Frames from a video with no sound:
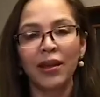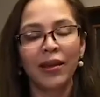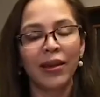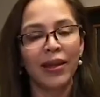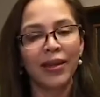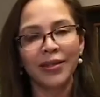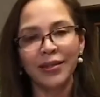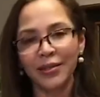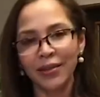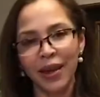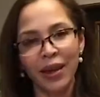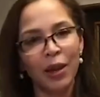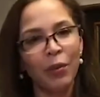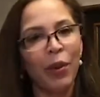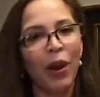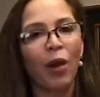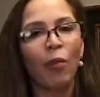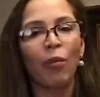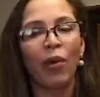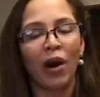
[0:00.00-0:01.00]
it's not
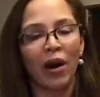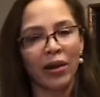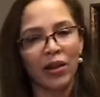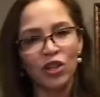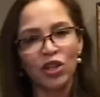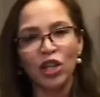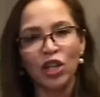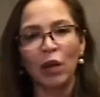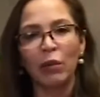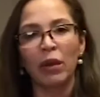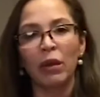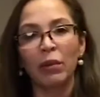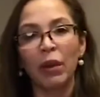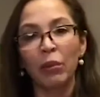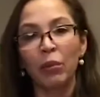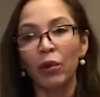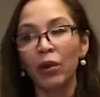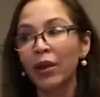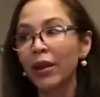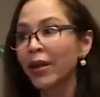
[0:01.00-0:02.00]
about body shaming
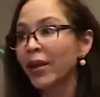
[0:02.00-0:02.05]
people.